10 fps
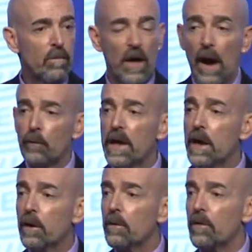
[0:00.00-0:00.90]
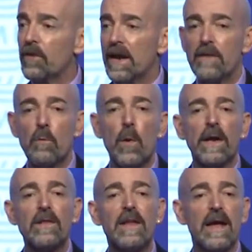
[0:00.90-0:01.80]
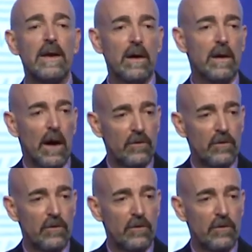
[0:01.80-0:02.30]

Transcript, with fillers: The irony here is that even when he did